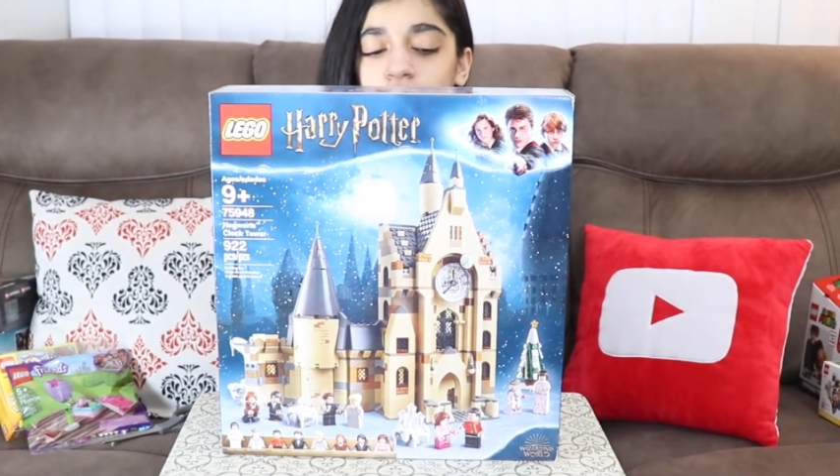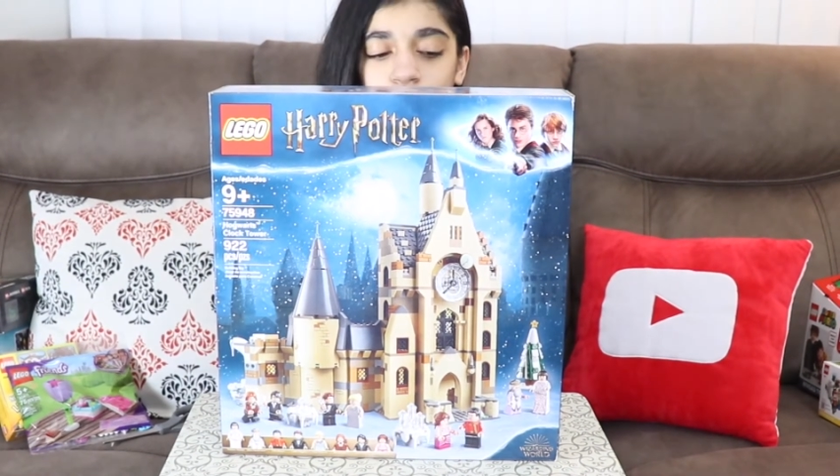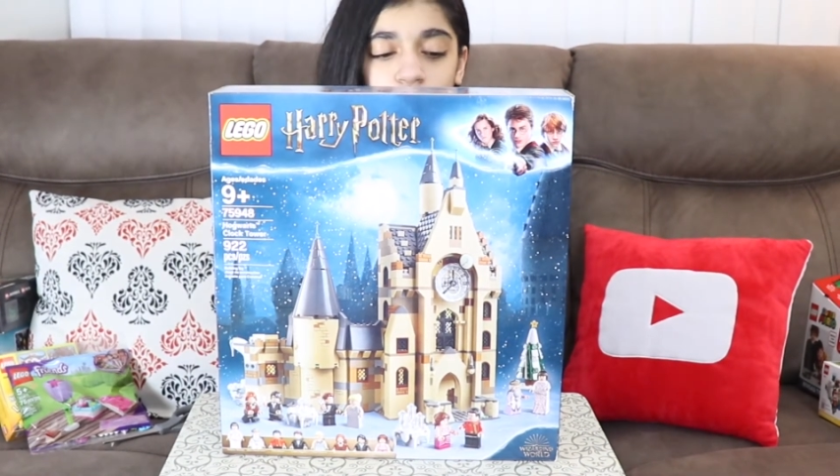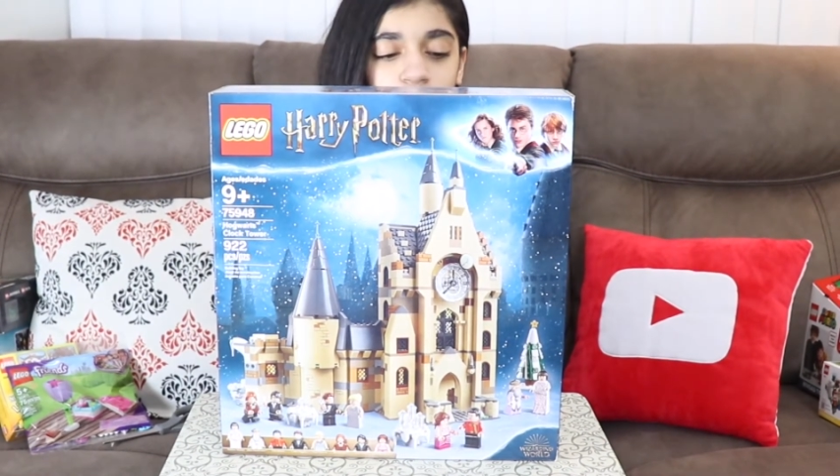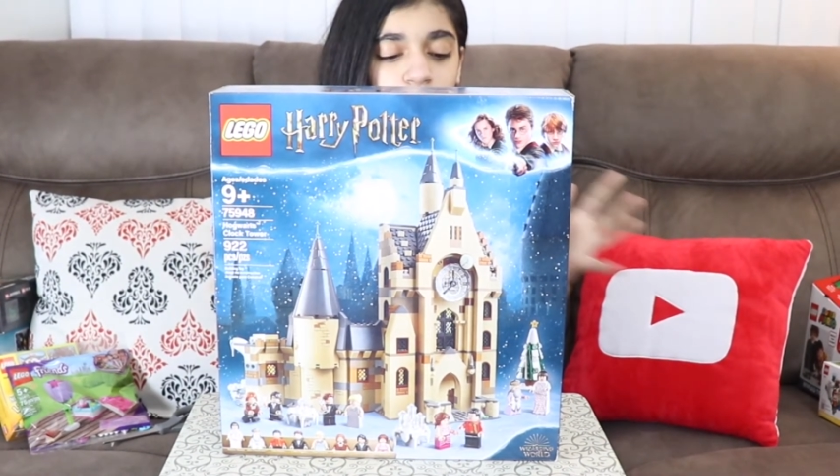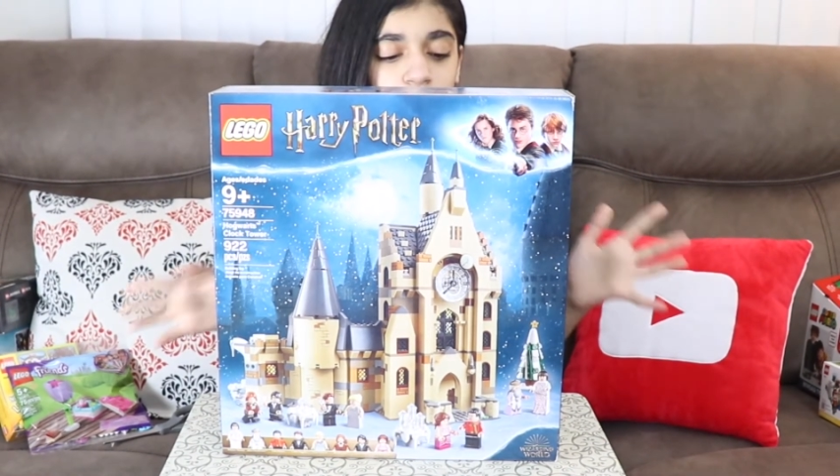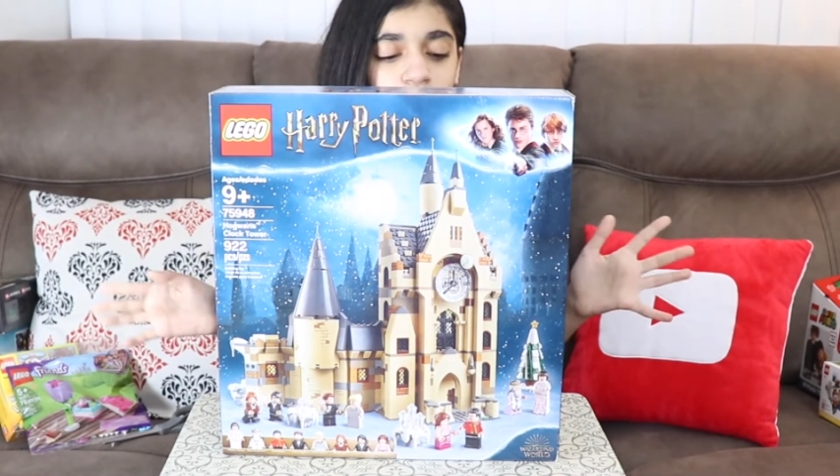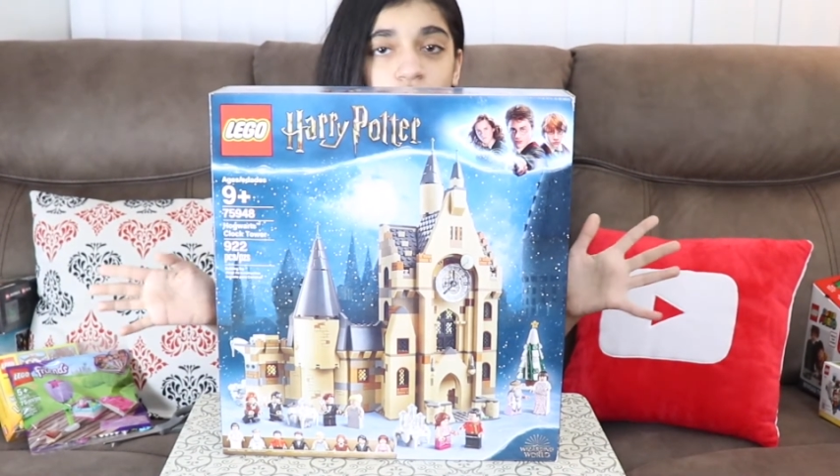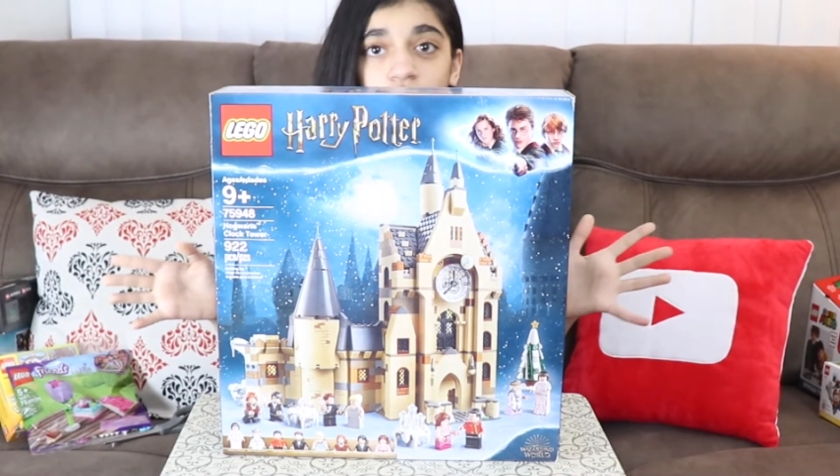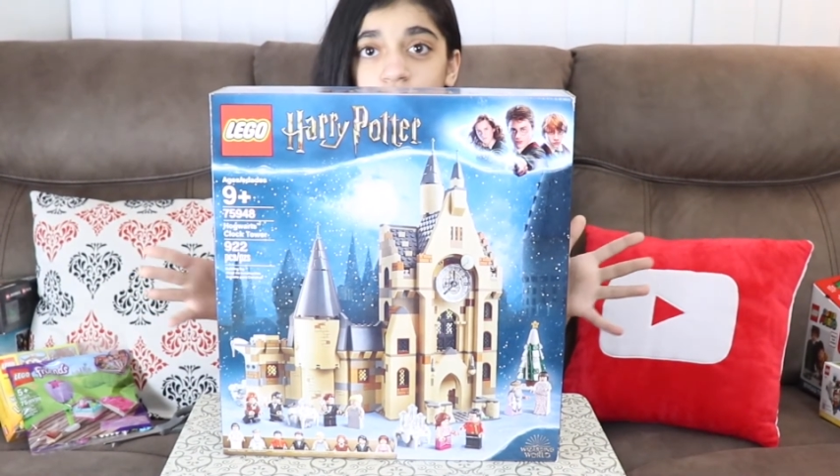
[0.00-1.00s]
Christmas
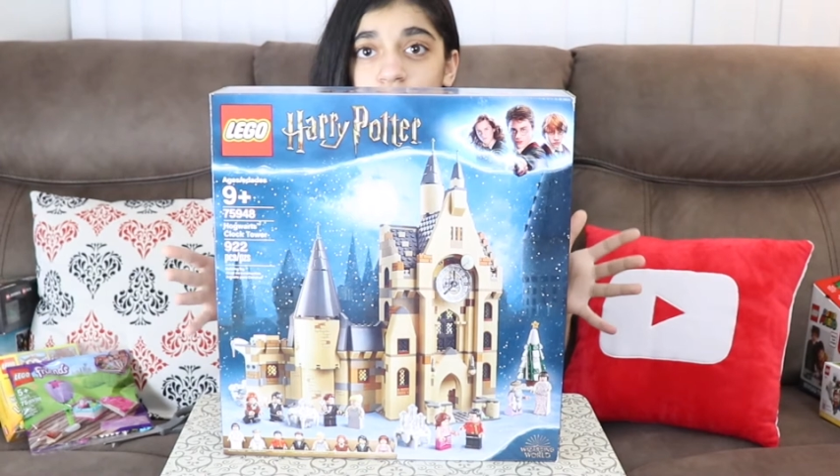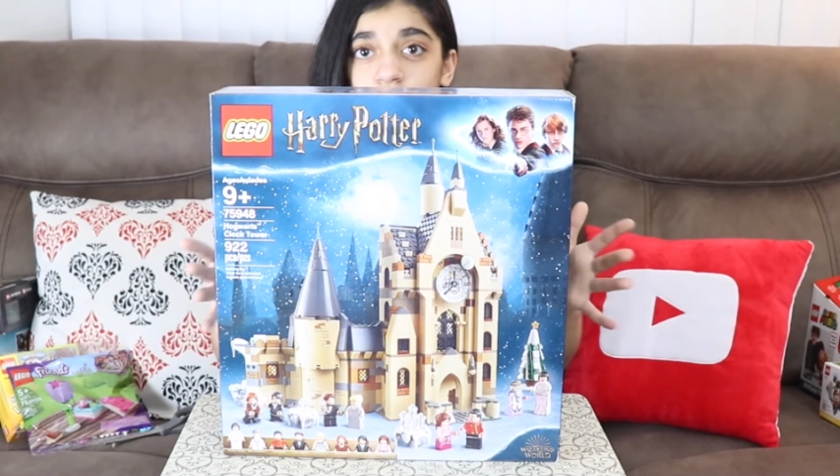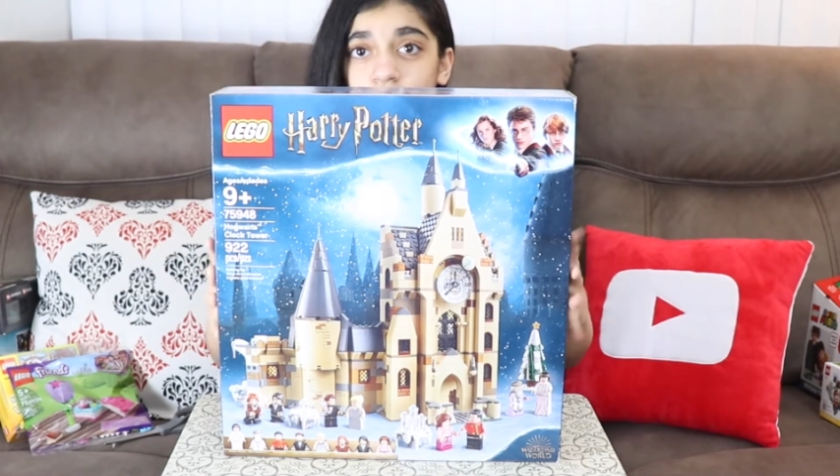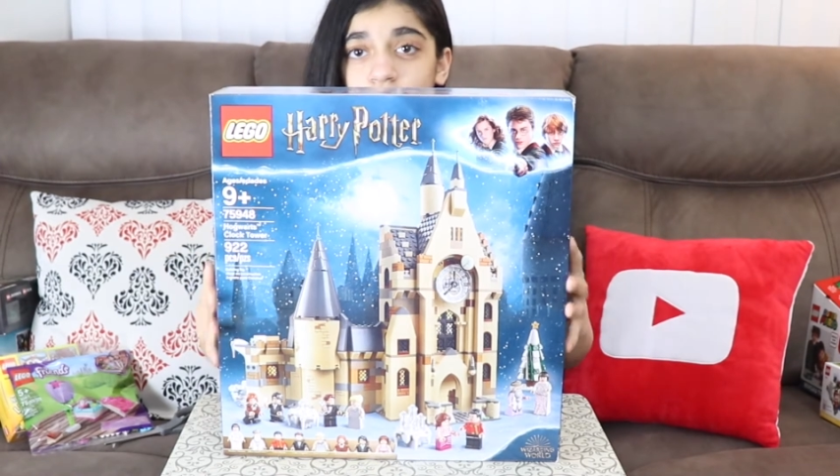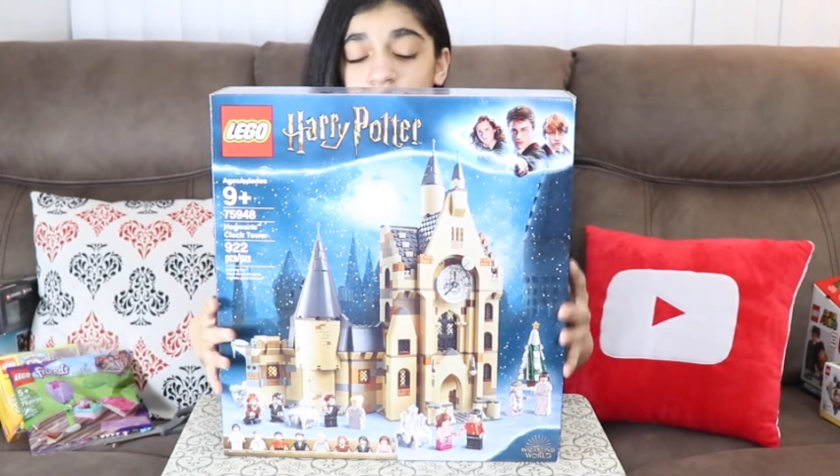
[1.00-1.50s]
haul video